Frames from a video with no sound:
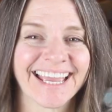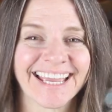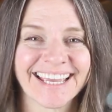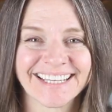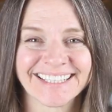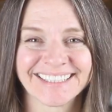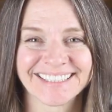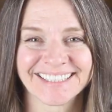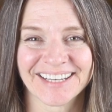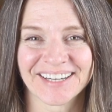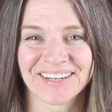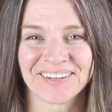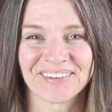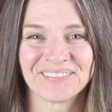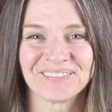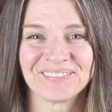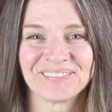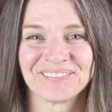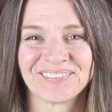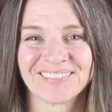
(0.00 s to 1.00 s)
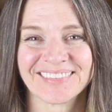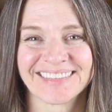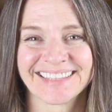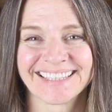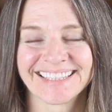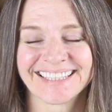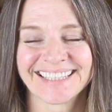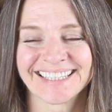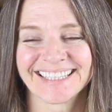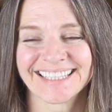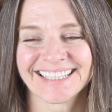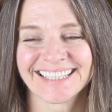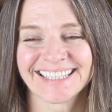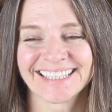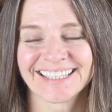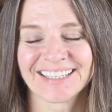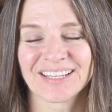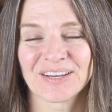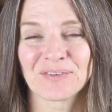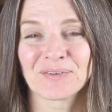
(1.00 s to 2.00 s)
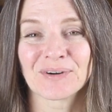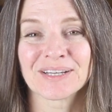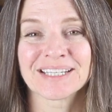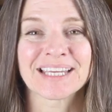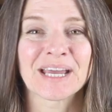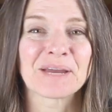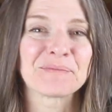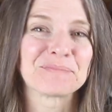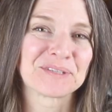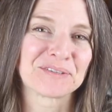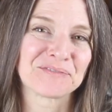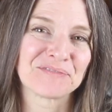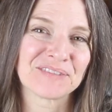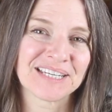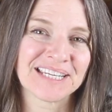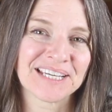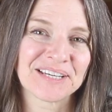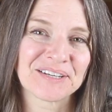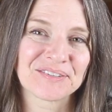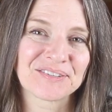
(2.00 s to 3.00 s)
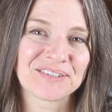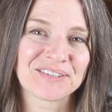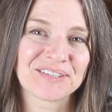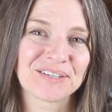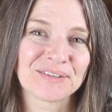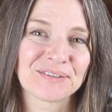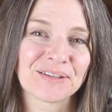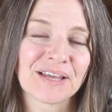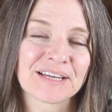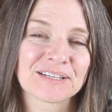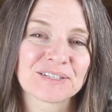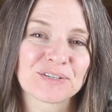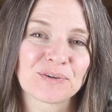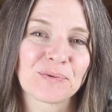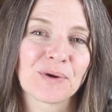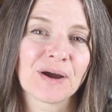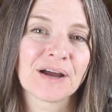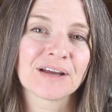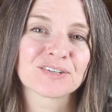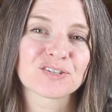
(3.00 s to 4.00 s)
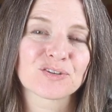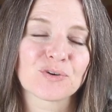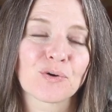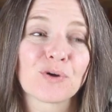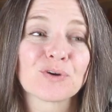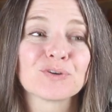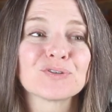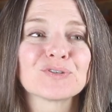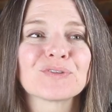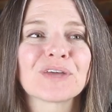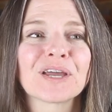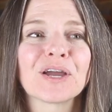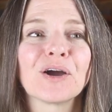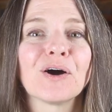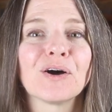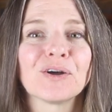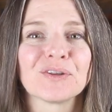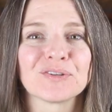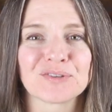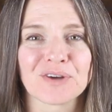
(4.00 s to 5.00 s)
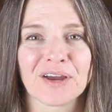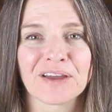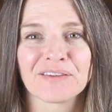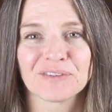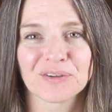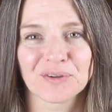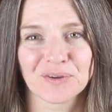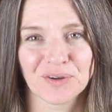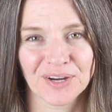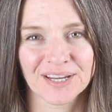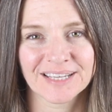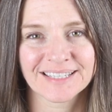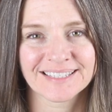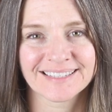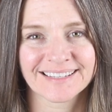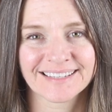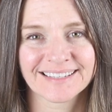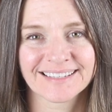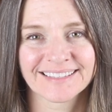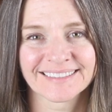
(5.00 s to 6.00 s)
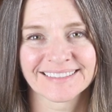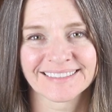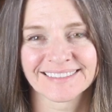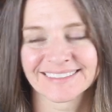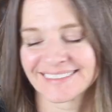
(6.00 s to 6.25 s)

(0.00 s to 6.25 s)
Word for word: And um, mm. what types of videos do you like to watch? Or do they all drive you crazy?